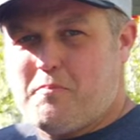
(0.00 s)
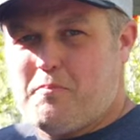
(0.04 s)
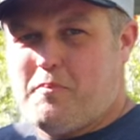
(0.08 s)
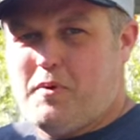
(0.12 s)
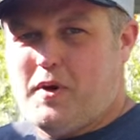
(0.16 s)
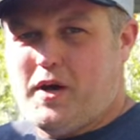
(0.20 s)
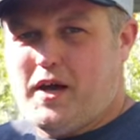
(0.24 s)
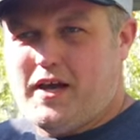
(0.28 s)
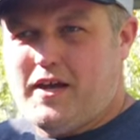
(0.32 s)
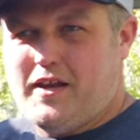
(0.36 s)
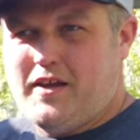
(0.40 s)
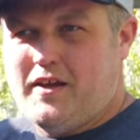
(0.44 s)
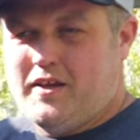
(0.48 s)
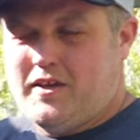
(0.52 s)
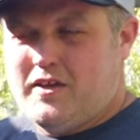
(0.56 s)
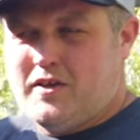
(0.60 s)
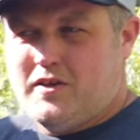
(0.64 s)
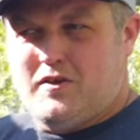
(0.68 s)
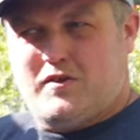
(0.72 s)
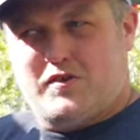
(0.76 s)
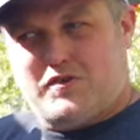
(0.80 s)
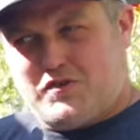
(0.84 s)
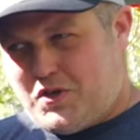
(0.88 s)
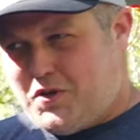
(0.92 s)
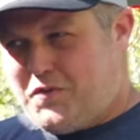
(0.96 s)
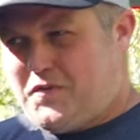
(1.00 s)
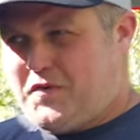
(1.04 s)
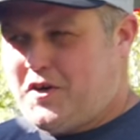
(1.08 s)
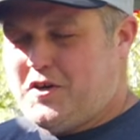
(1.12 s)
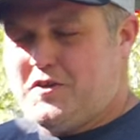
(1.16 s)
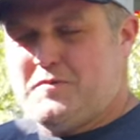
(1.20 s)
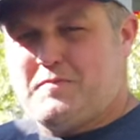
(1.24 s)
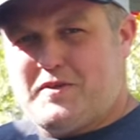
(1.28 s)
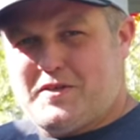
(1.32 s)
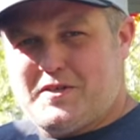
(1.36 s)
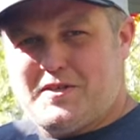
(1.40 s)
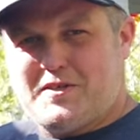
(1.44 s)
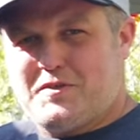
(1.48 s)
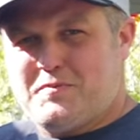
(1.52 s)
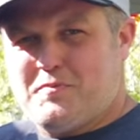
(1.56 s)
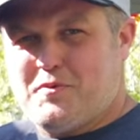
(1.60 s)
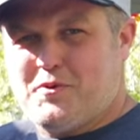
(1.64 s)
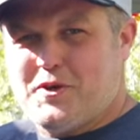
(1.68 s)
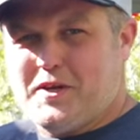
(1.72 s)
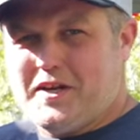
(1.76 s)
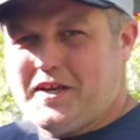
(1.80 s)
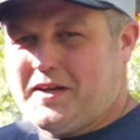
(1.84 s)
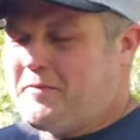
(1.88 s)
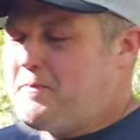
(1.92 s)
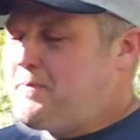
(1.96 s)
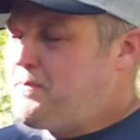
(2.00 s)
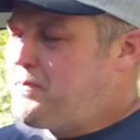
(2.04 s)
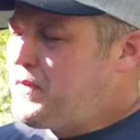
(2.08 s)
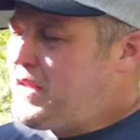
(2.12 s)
but so far it's been disappointing.